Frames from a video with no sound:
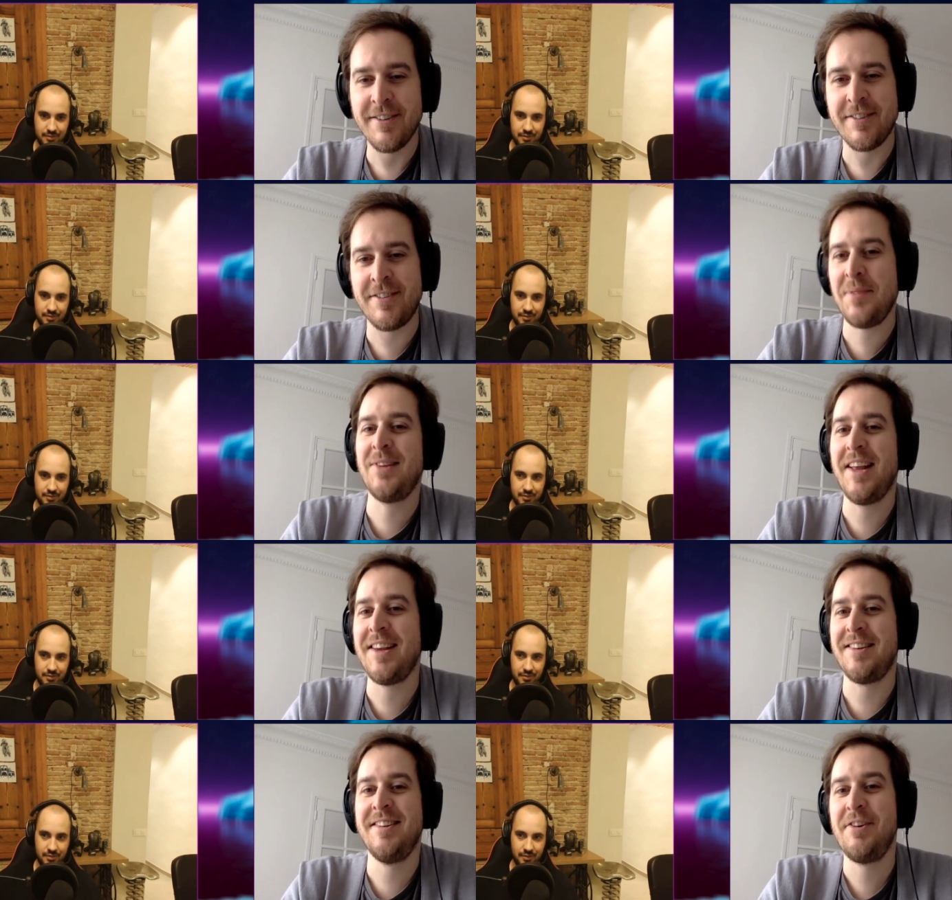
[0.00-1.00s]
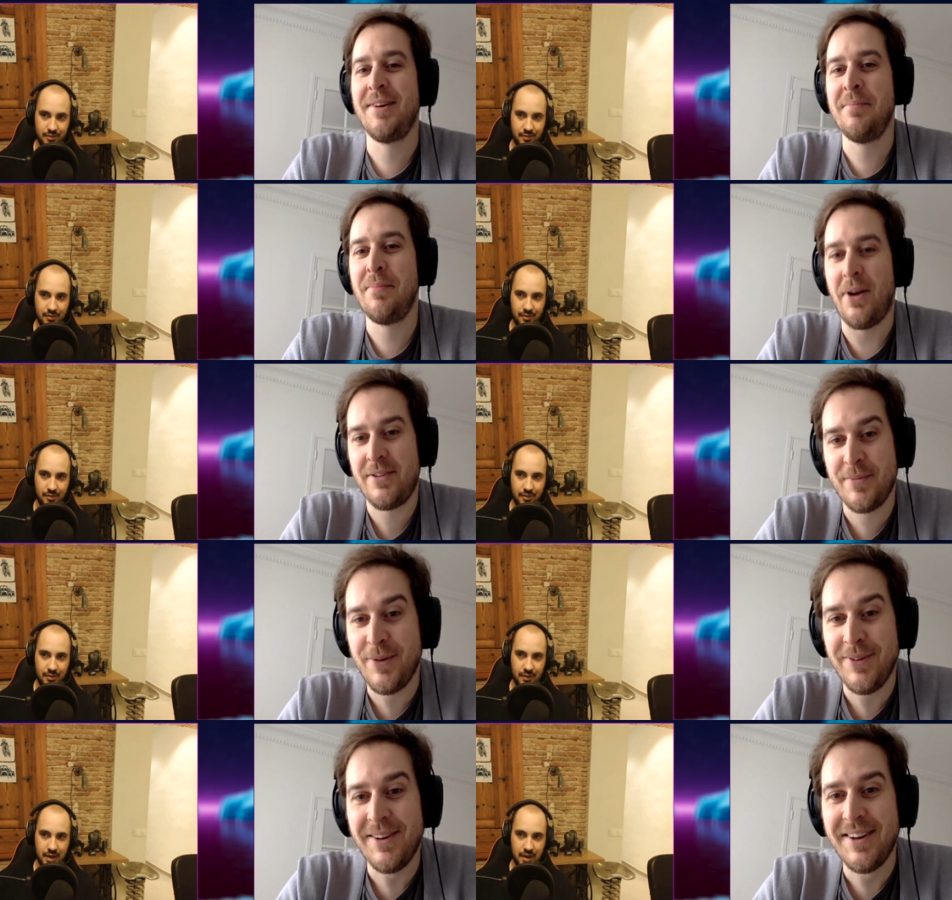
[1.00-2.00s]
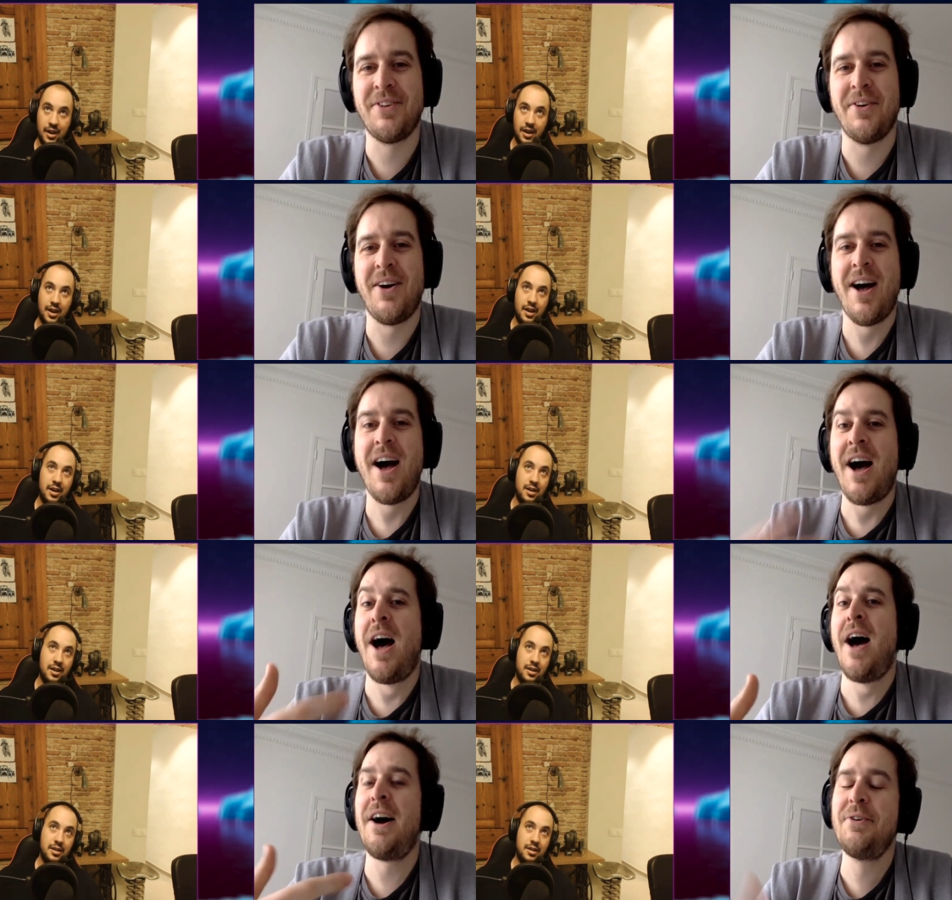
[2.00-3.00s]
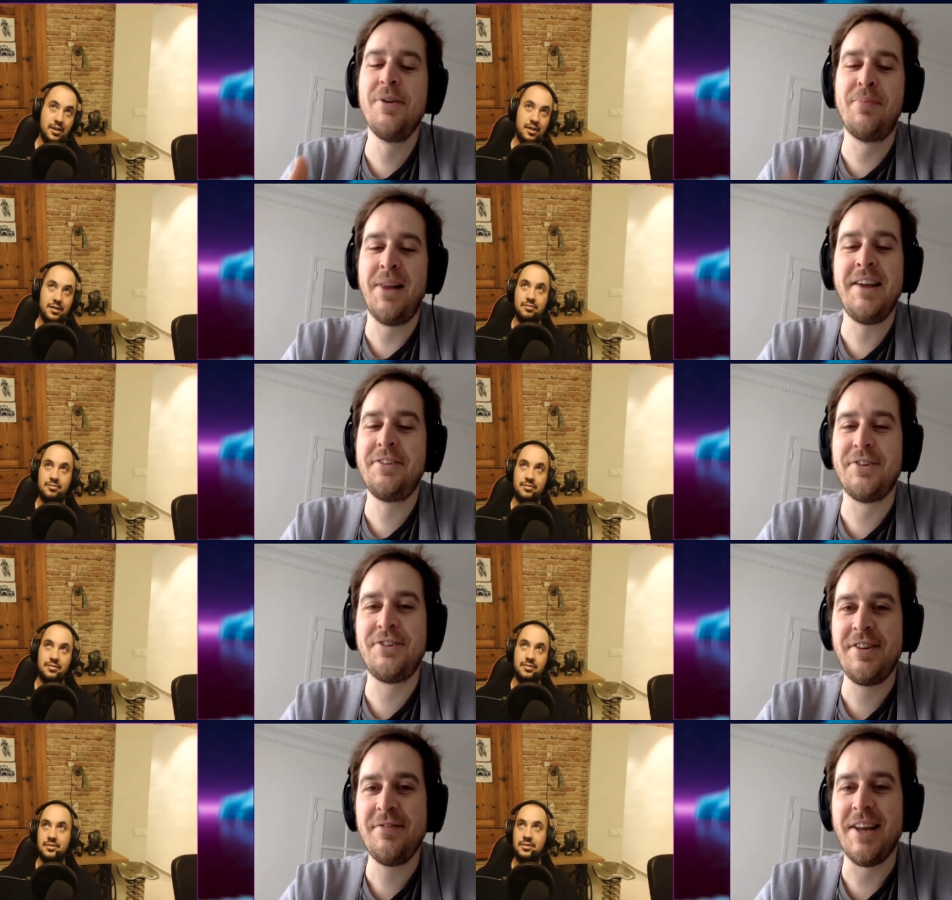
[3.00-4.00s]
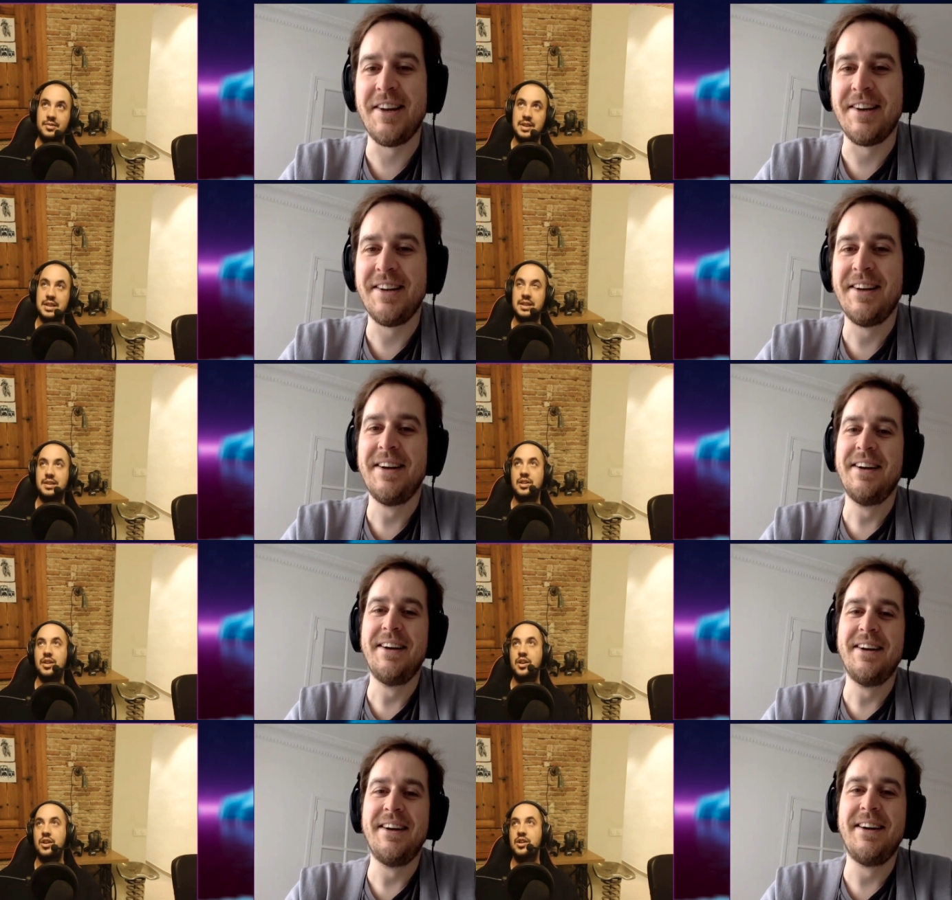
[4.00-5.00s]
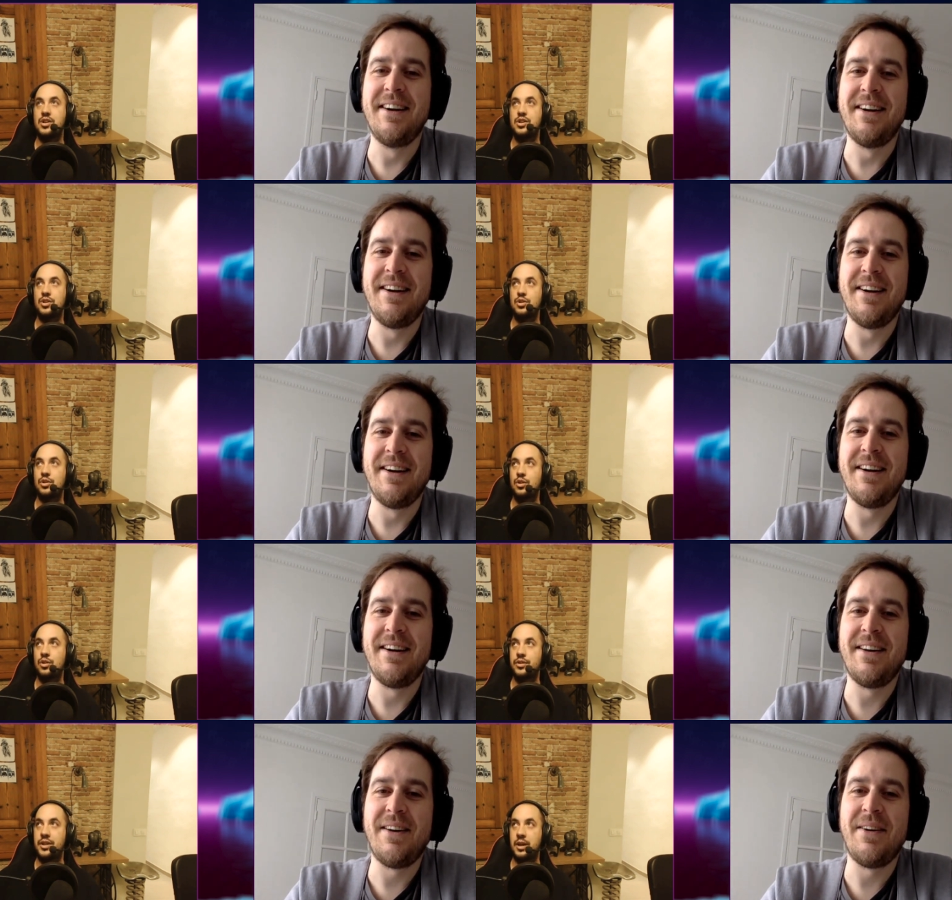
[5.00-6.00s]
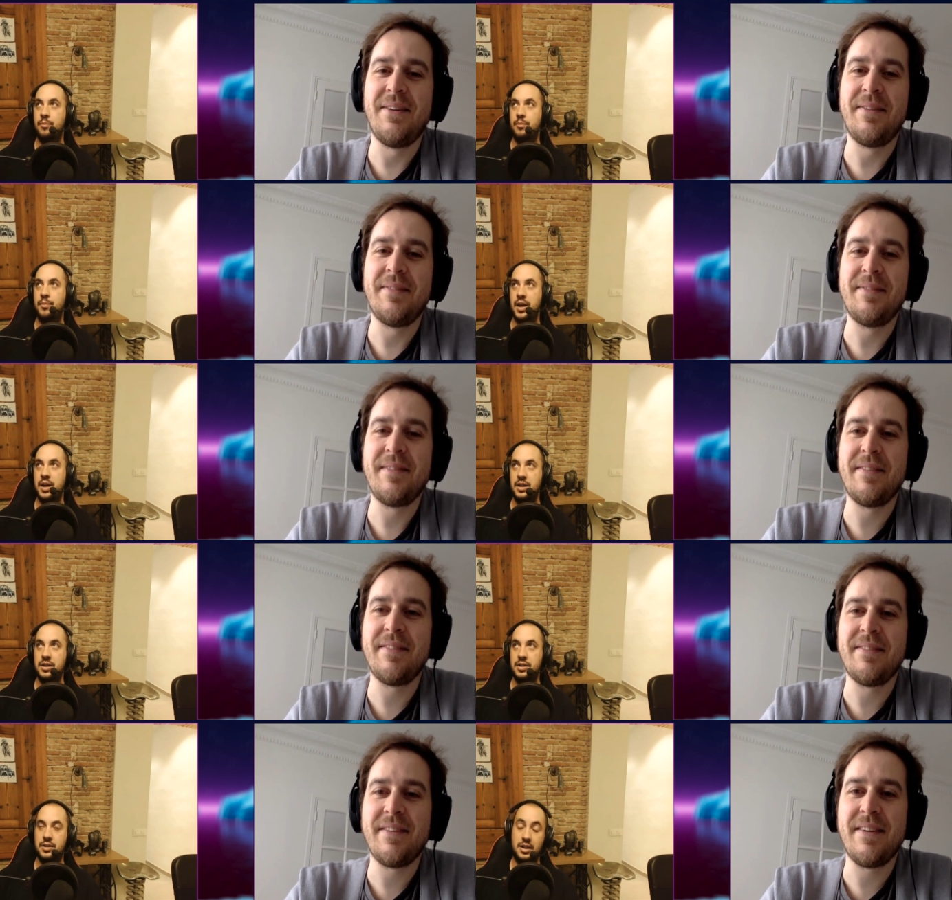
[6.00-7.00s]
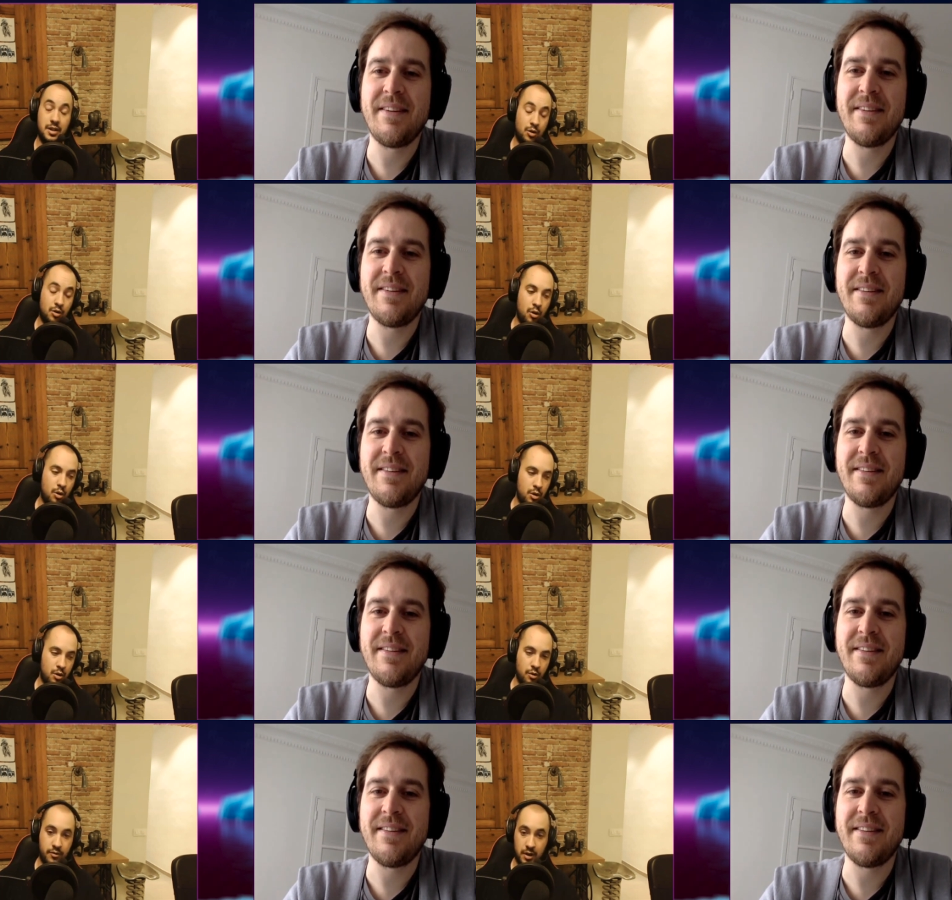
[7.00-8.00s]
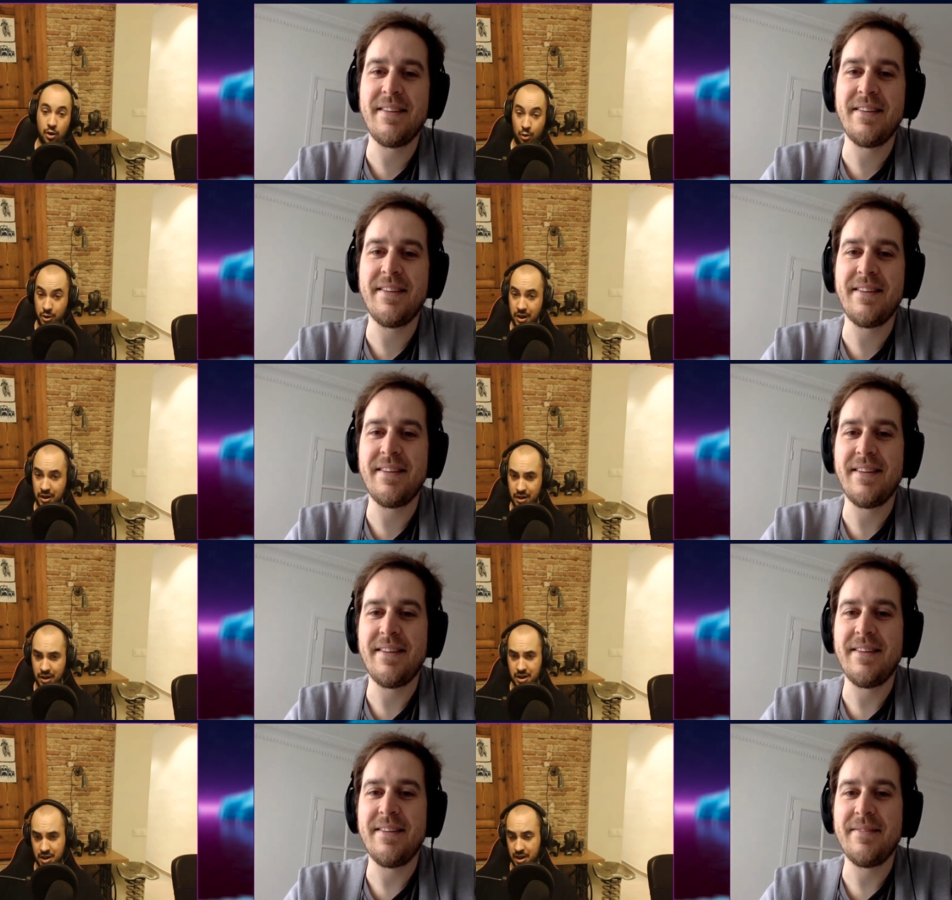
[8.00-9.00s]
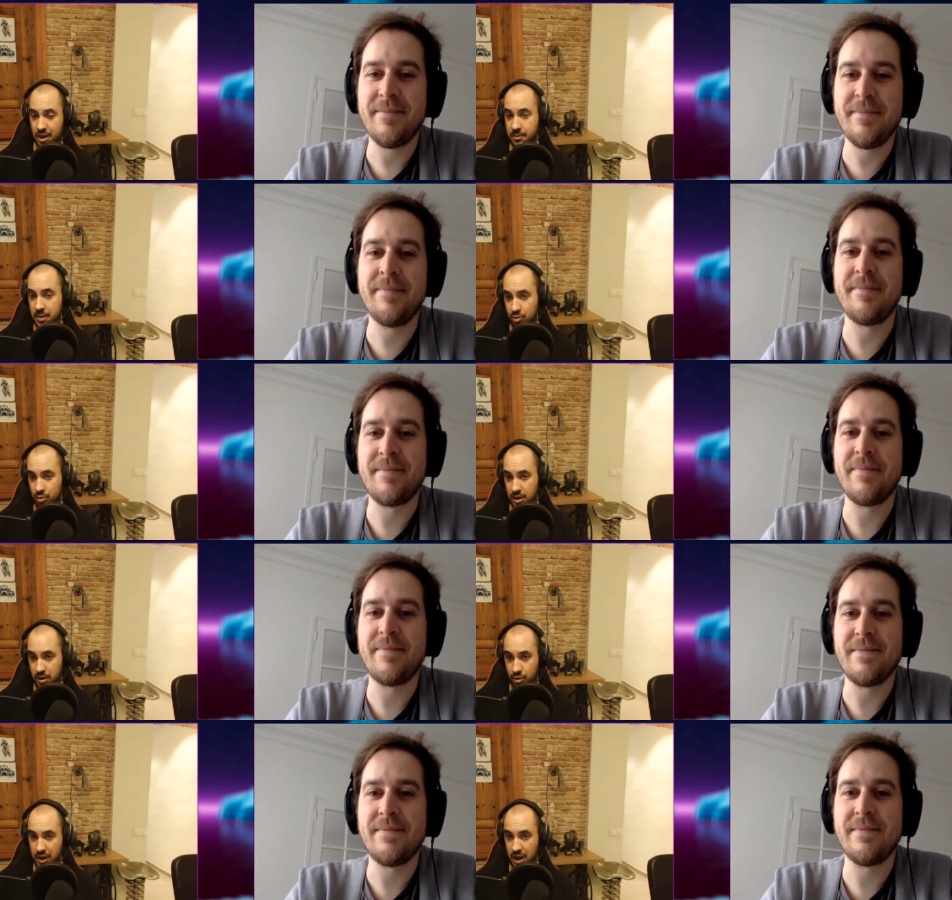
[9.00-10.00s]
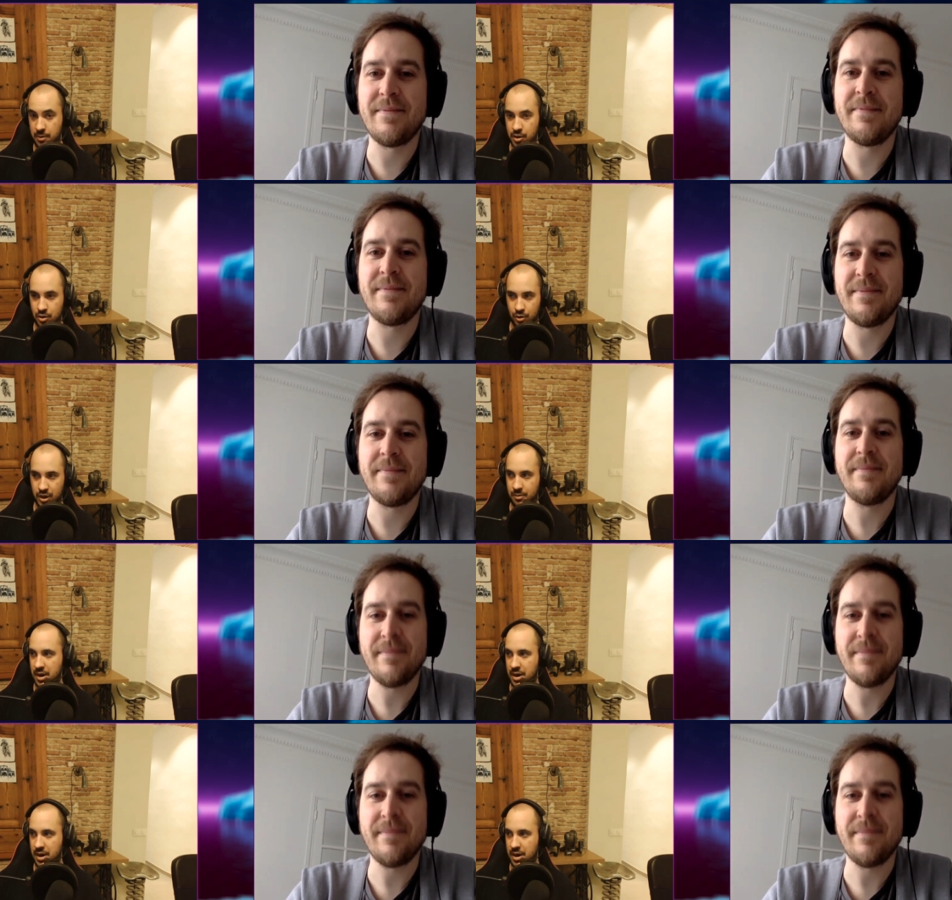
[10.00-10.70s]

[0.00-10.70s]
Speaker 1: seems like near impossible. So, how do you plan to achieve that?
Speaker 2: So the base, the, the core of the coding is shared mm. between the three games. So the